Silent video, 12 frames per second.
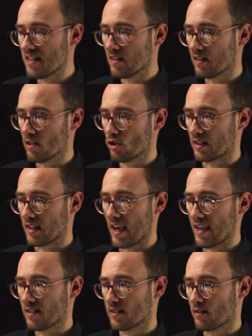initial
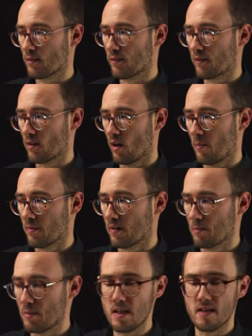guess from the
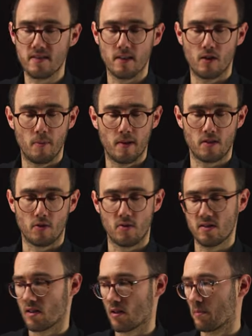PSO
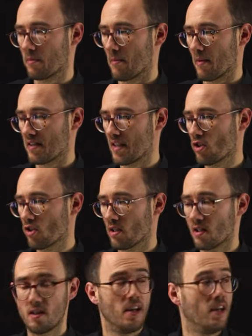meta-heuristic optimization